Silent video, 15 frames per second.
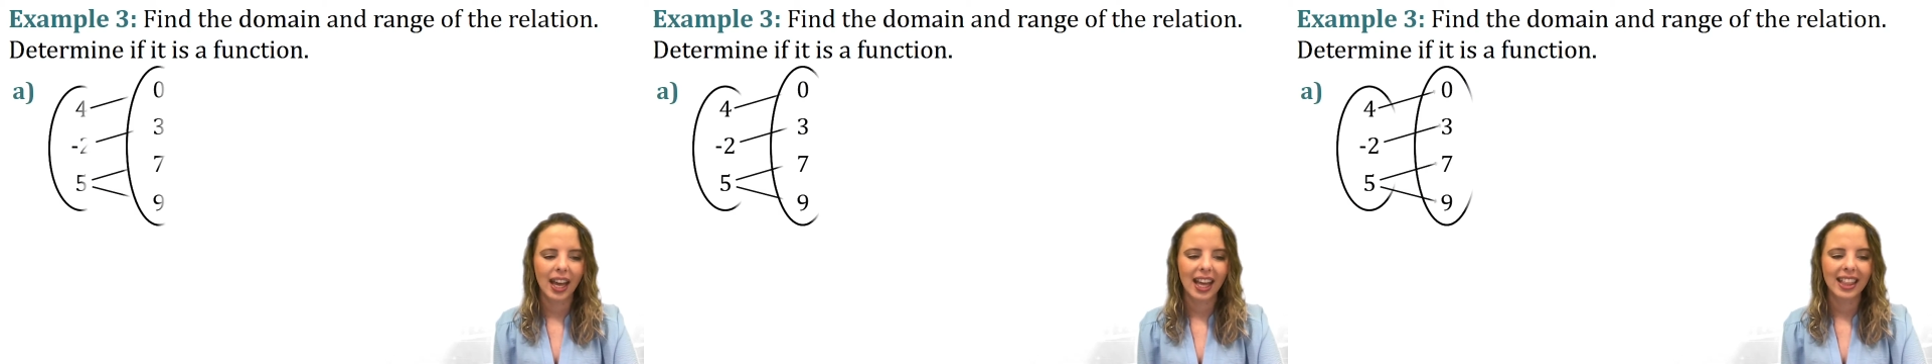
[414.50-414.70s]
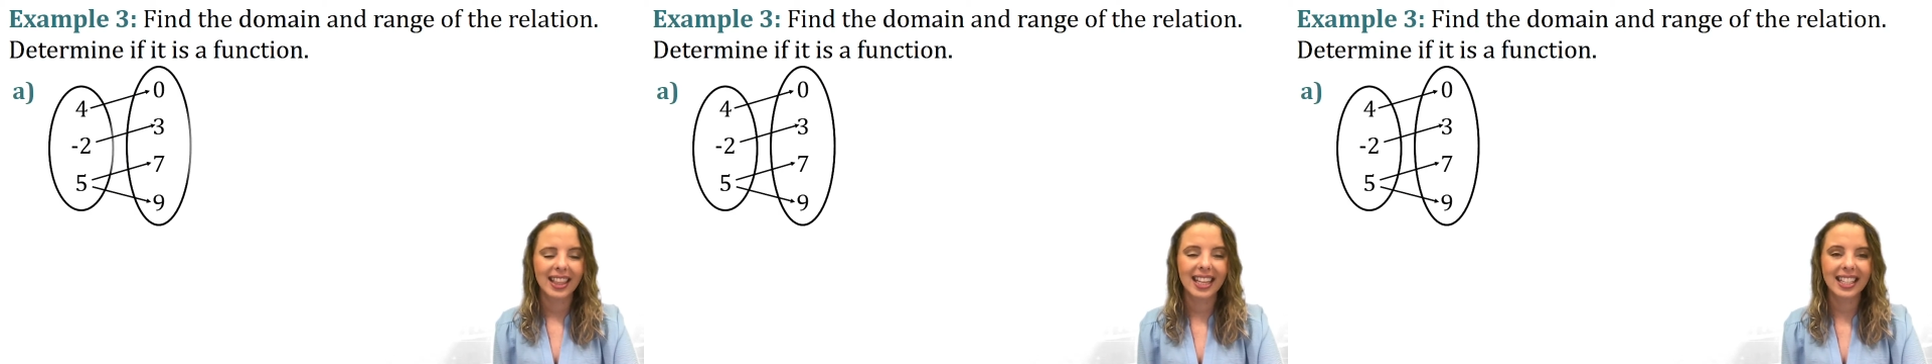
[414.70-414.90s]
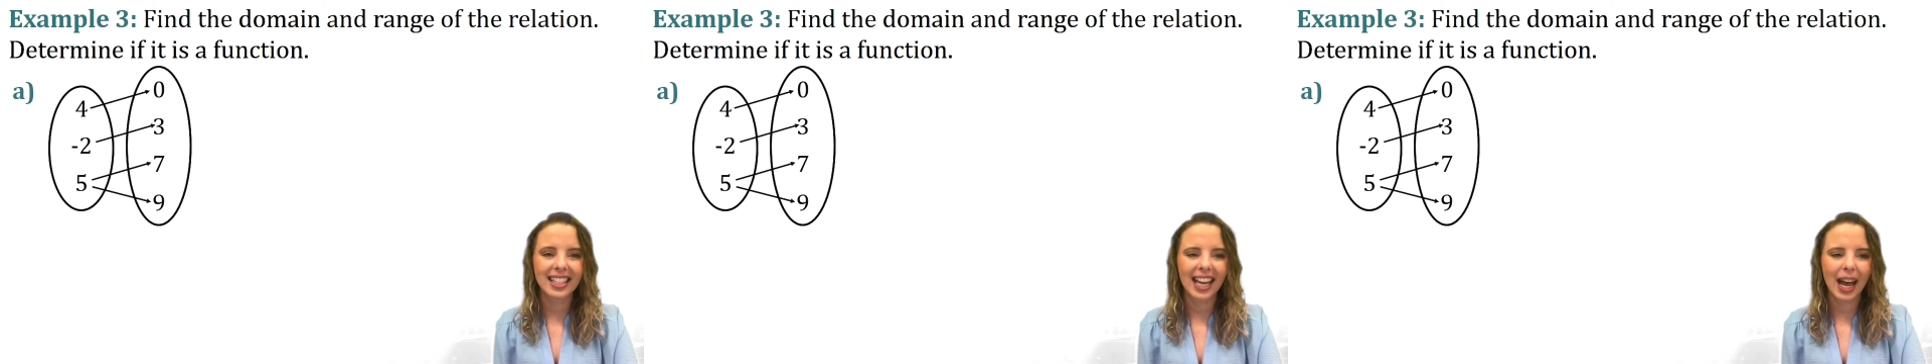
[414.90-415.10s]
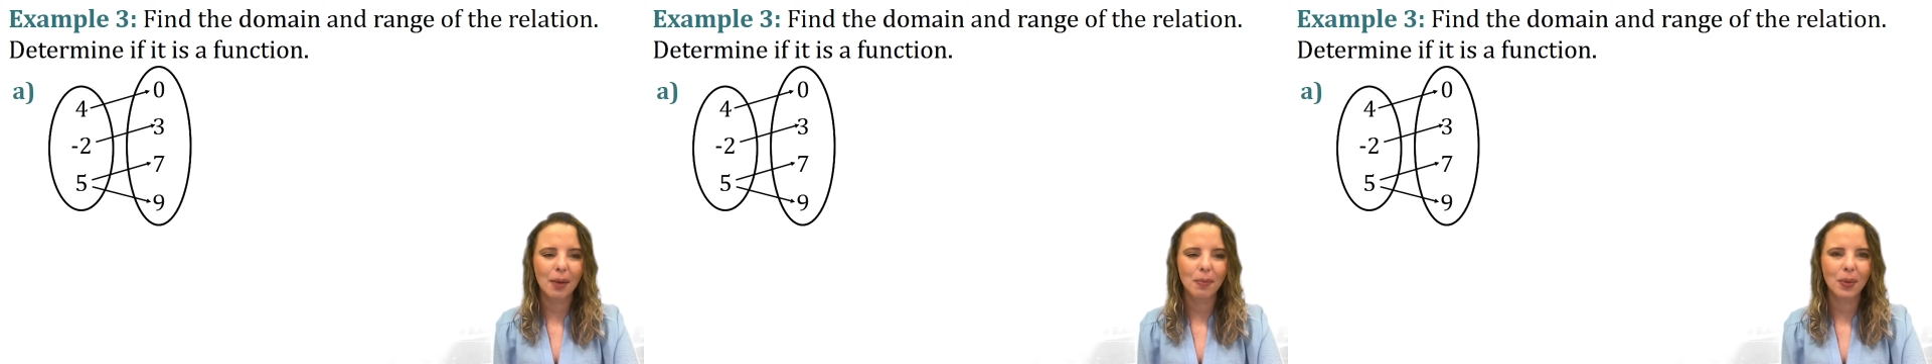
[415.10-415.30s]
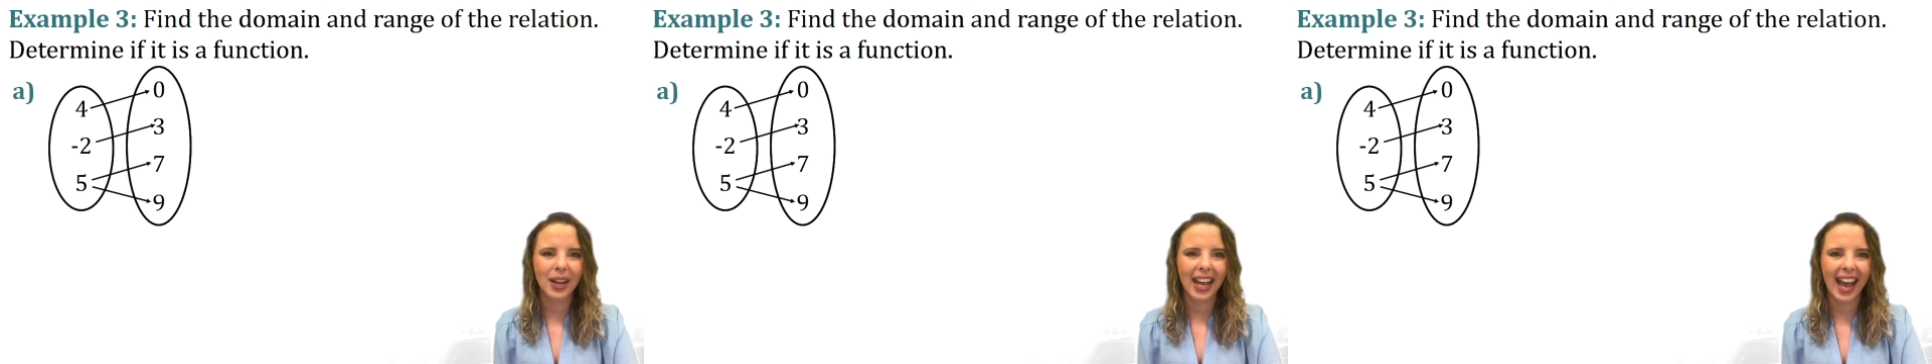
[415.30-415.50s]
This
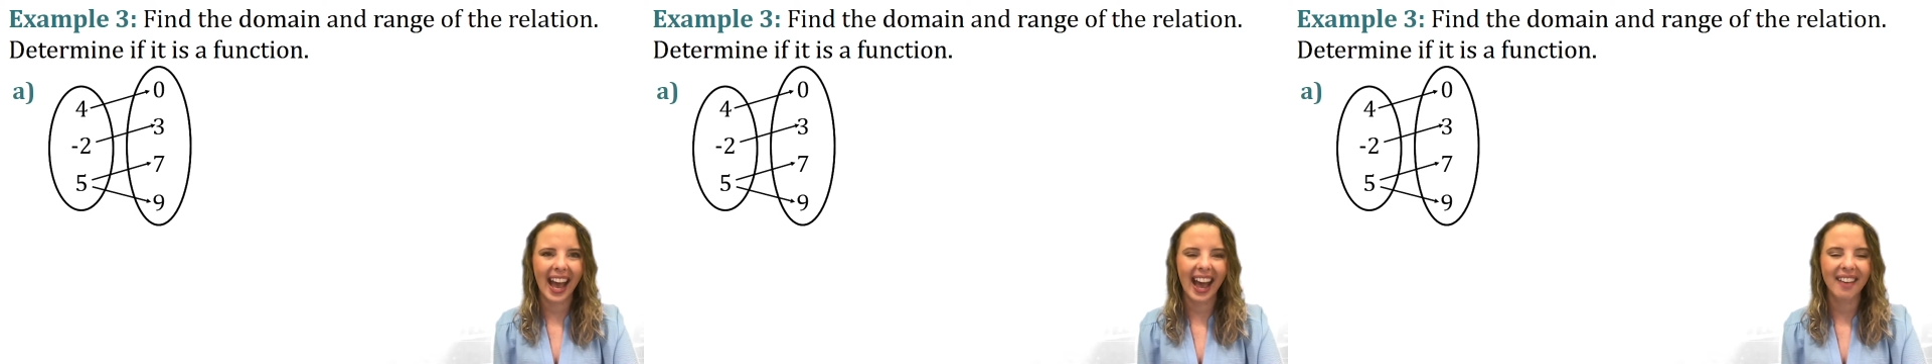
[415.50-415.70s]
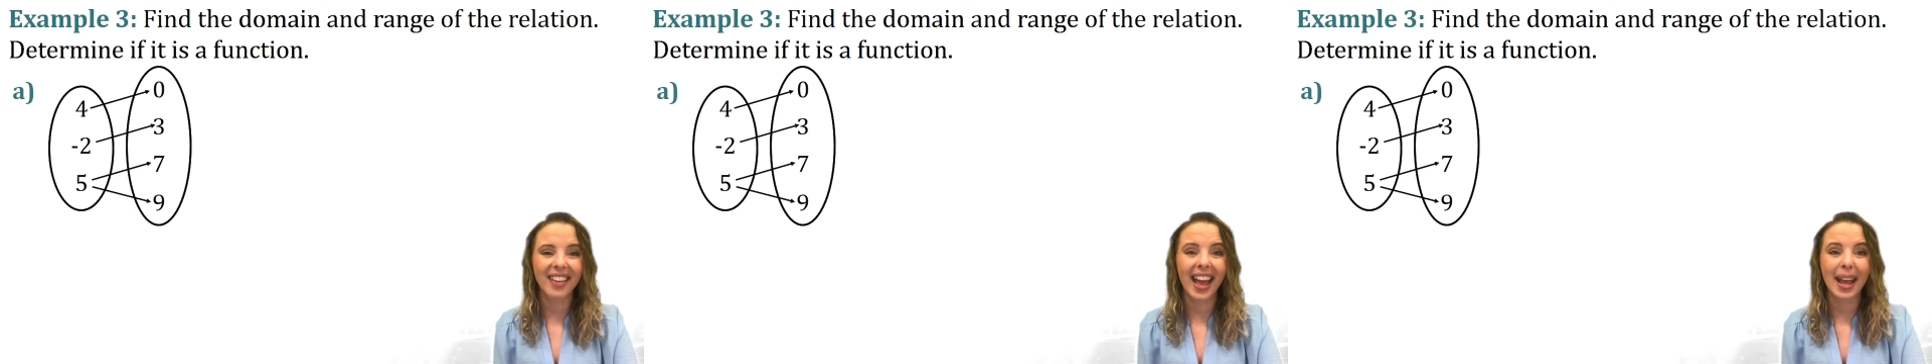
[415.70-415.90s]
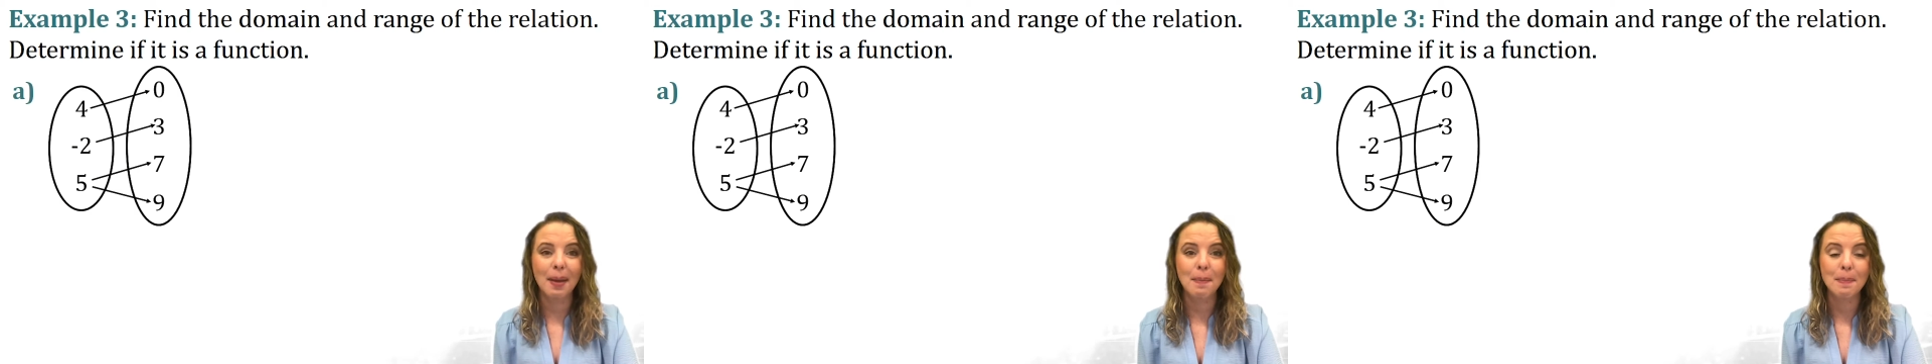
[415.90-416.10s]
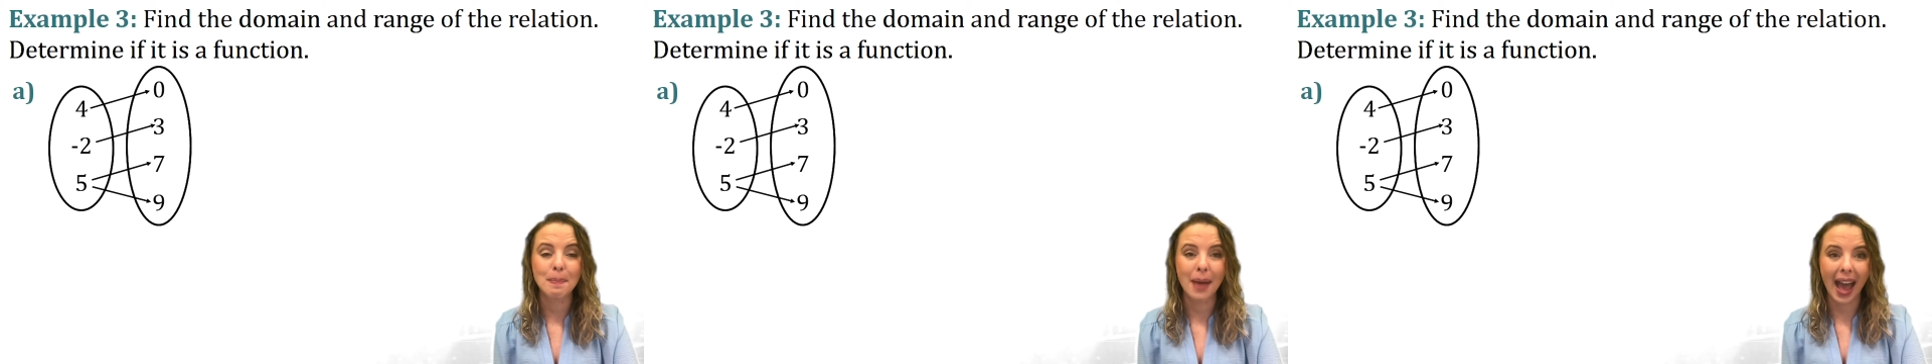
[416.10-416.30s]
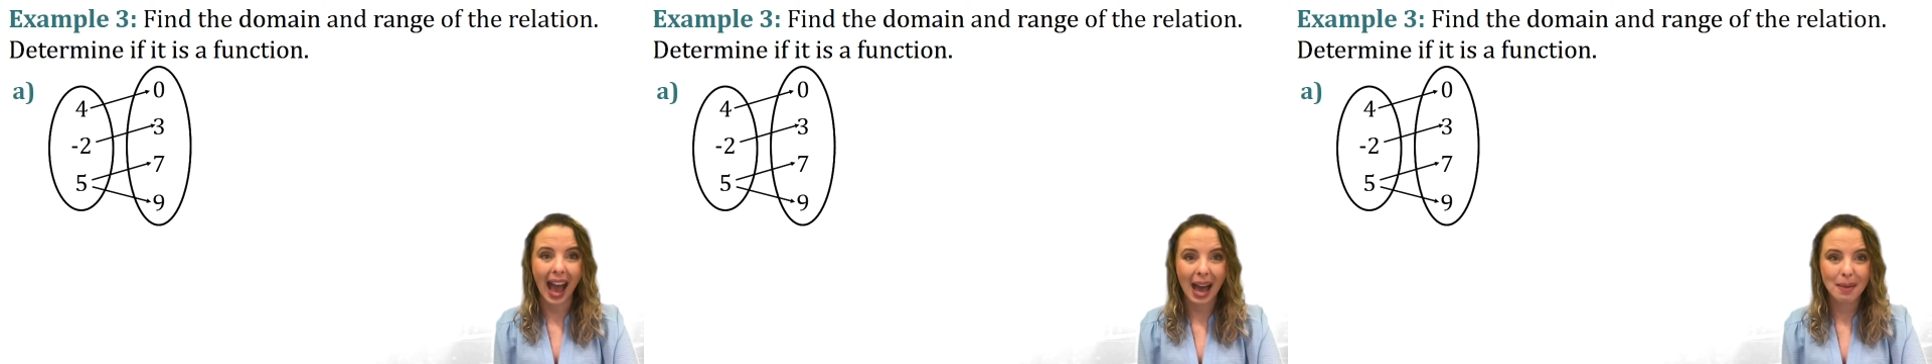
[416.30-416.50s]
time we have a
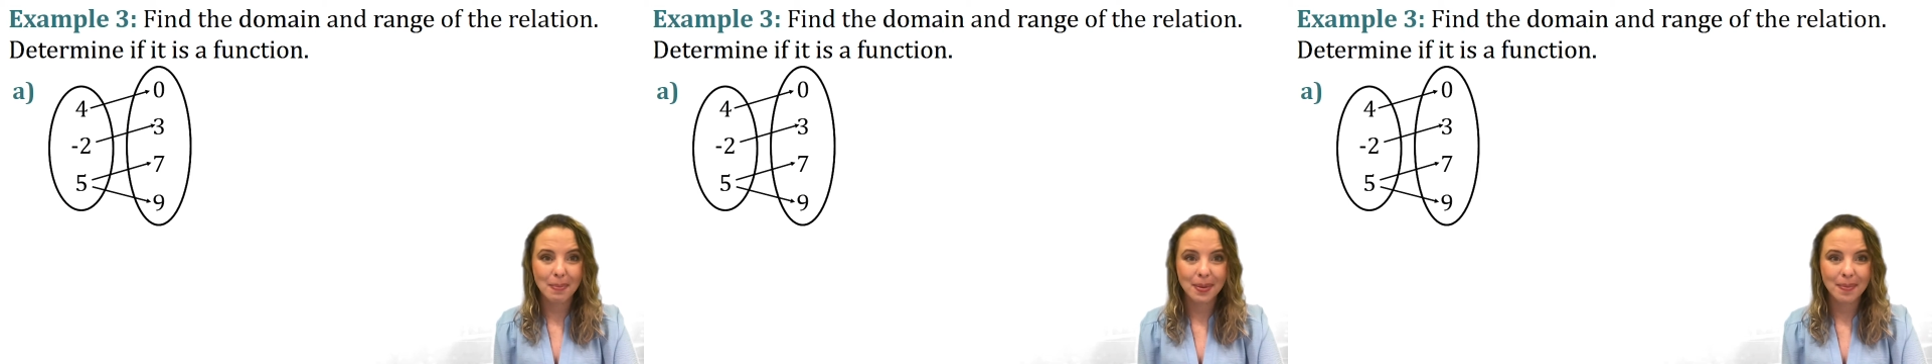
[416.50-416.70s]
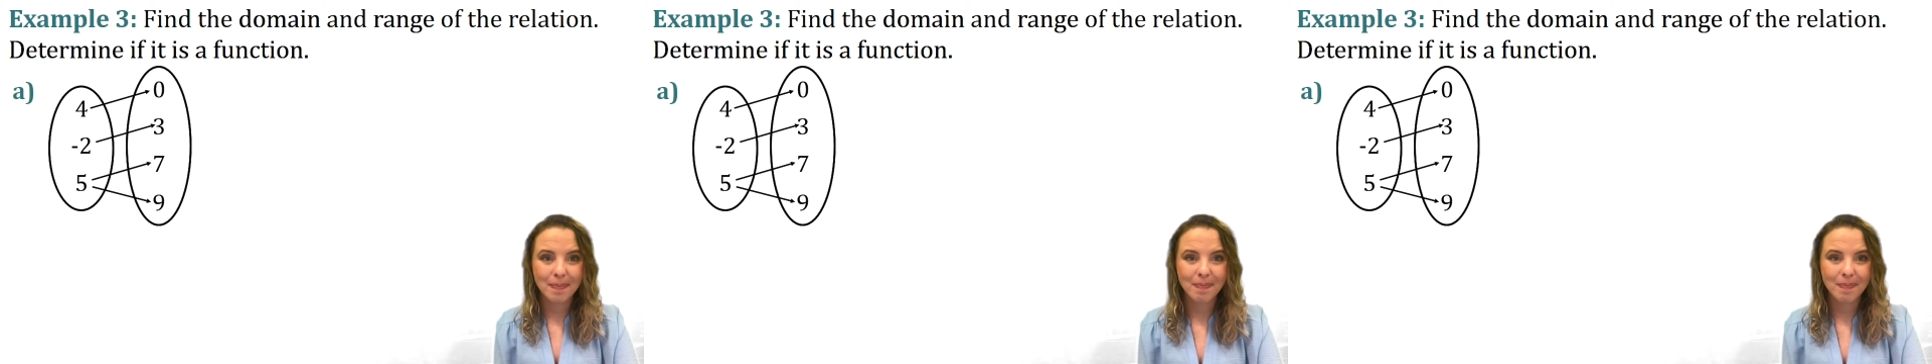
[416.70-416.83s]
map.